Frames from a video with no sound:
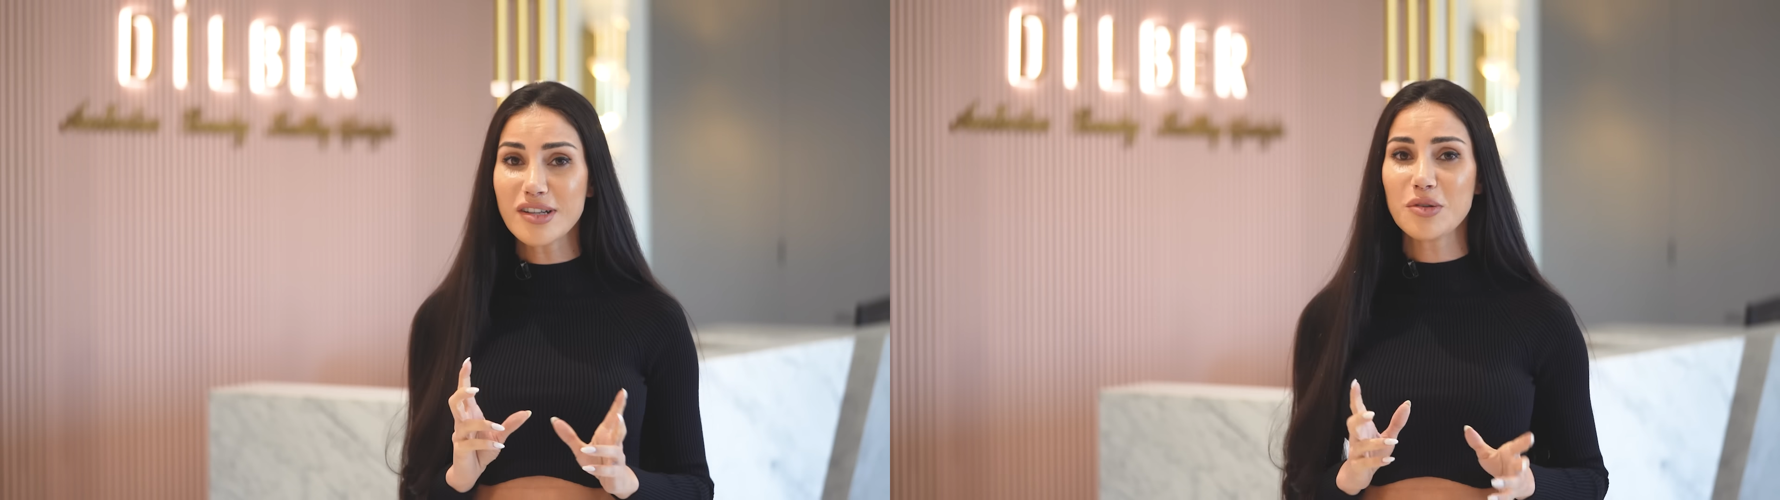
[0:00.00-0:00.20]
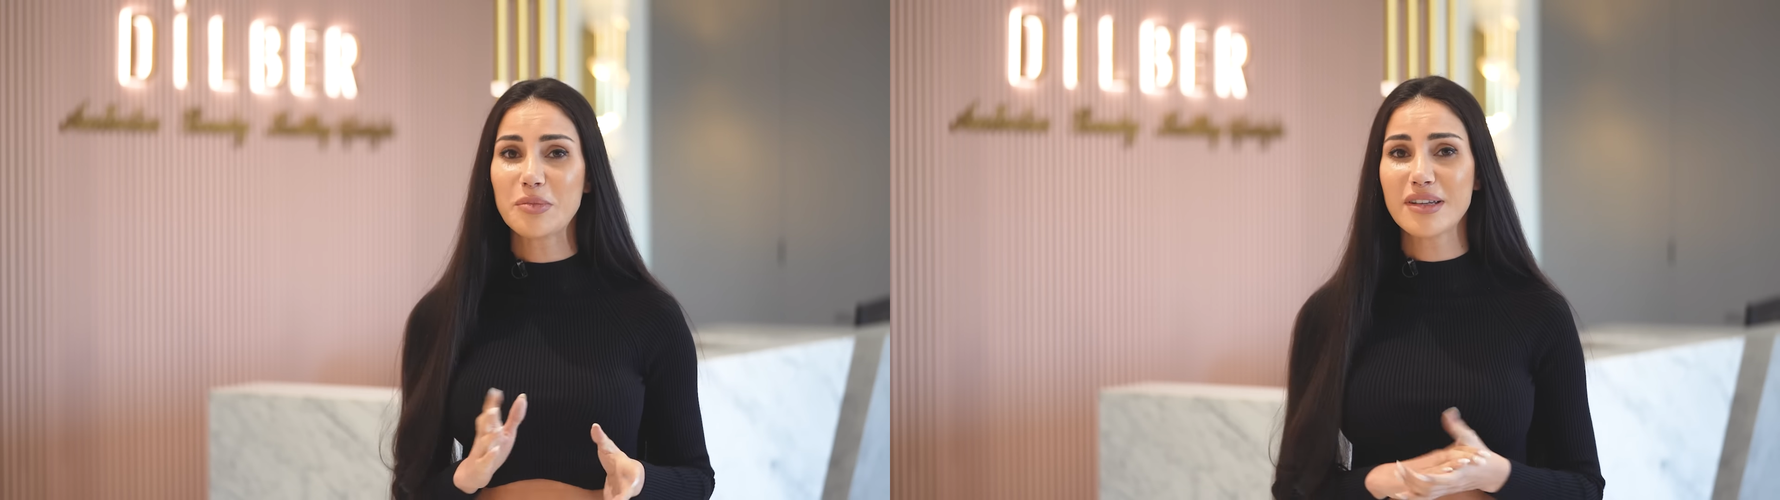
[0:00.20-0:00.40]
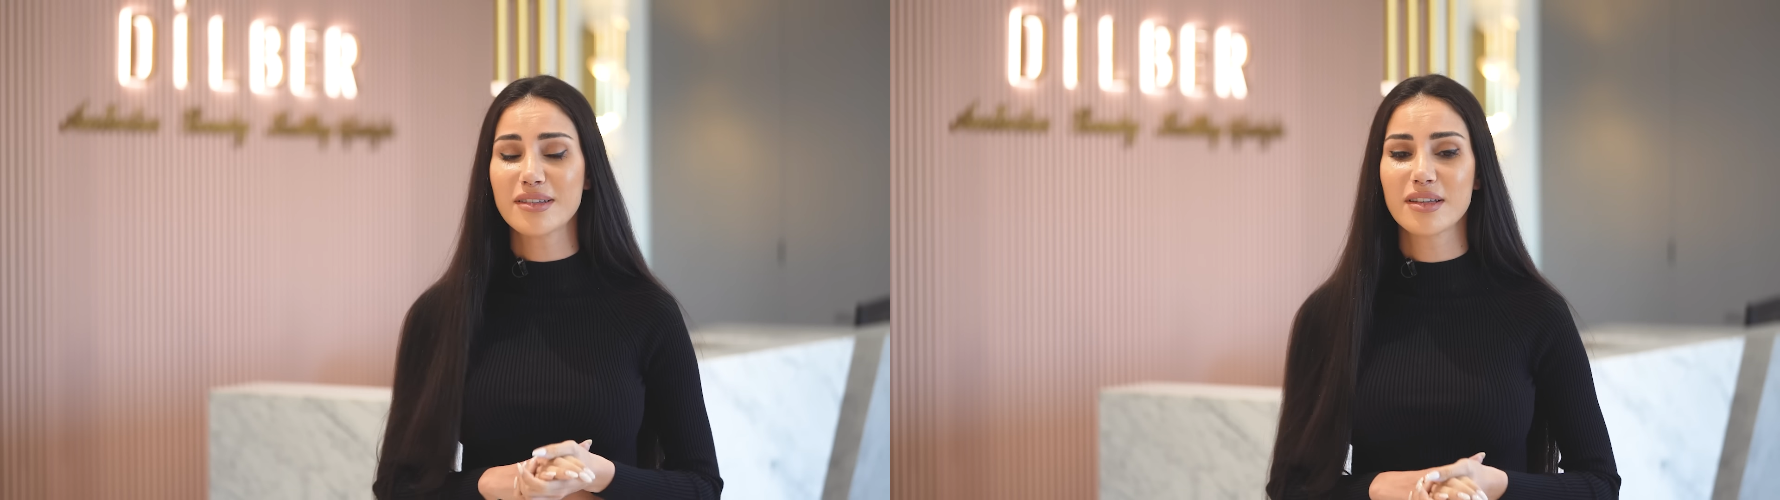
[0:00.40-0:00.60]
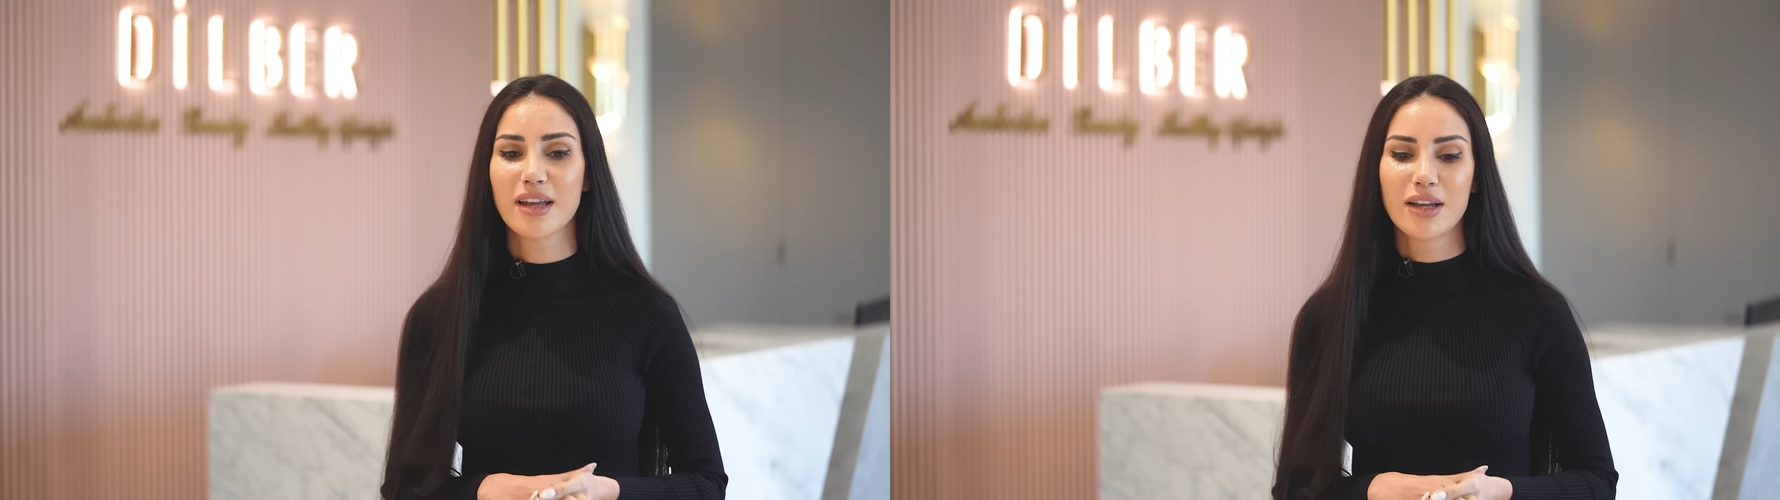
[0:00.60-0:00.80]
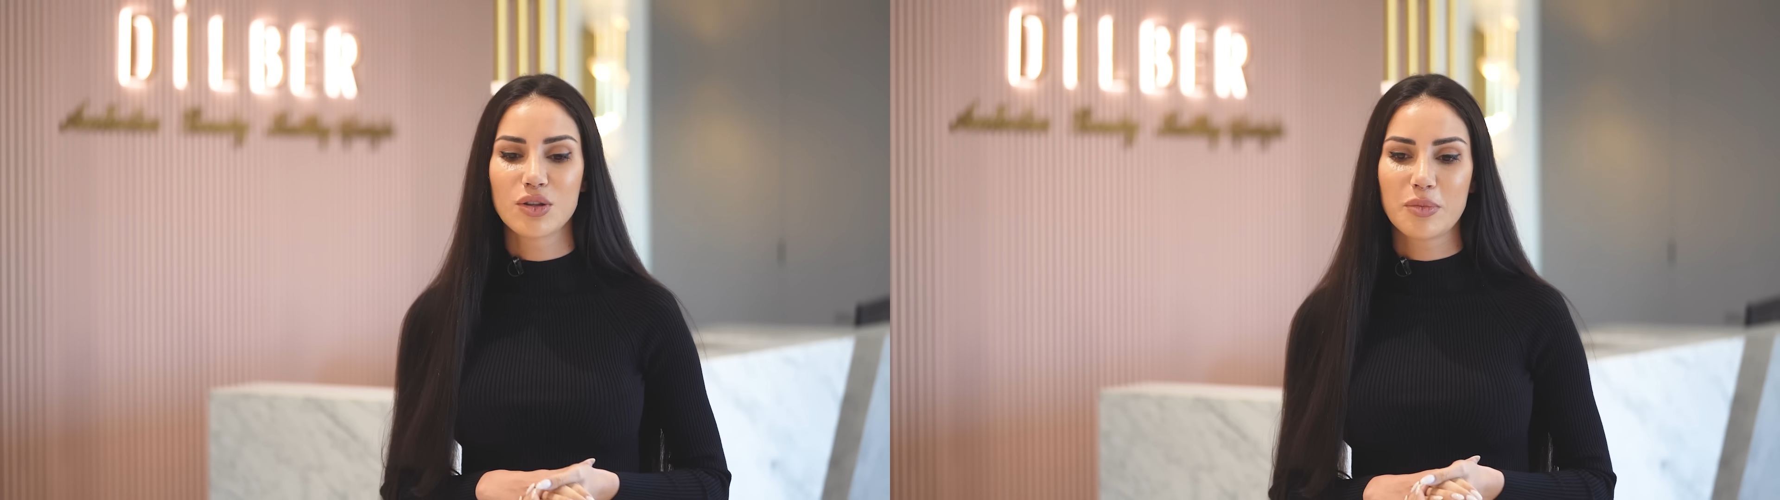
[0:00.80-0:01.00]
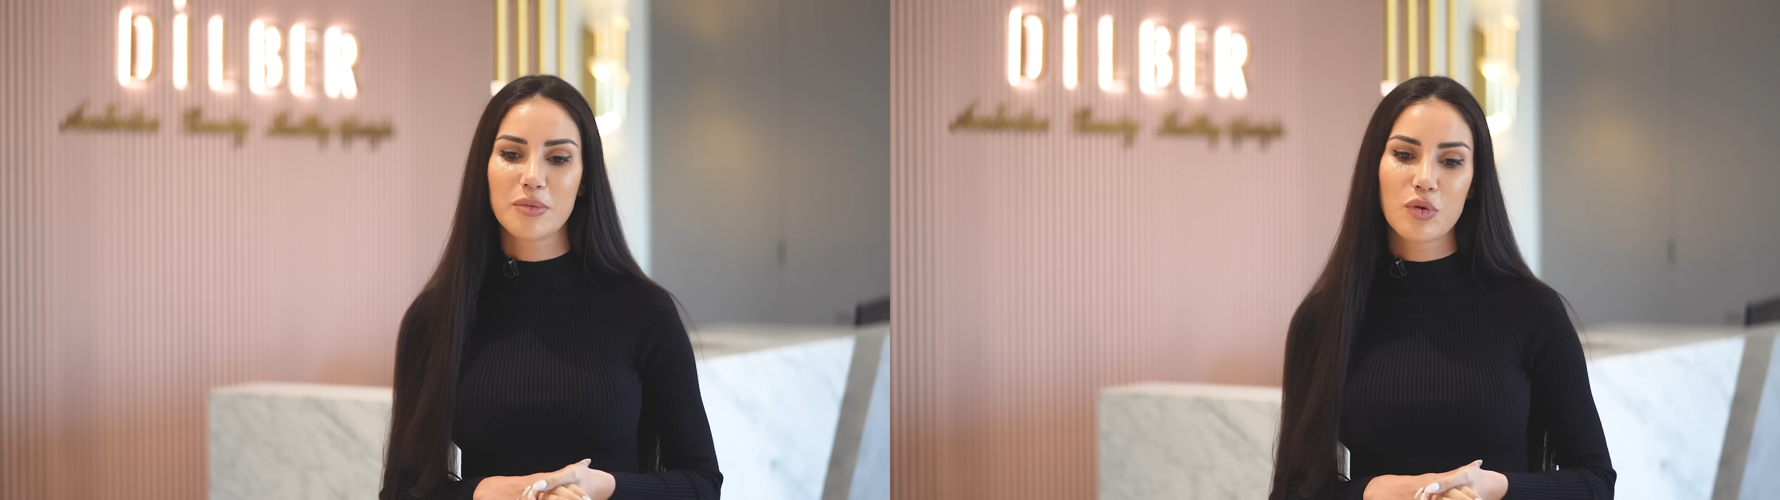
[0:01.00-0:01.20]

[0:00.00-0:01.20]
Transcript: a little bit to be